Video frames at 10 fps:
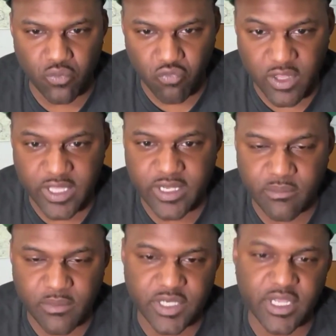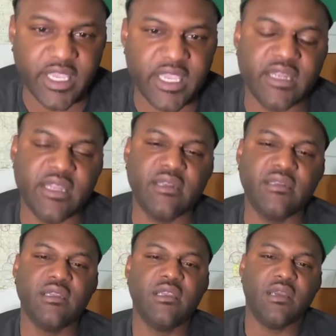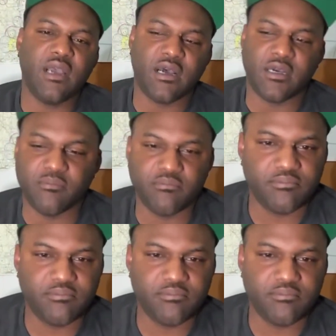really dug in and um,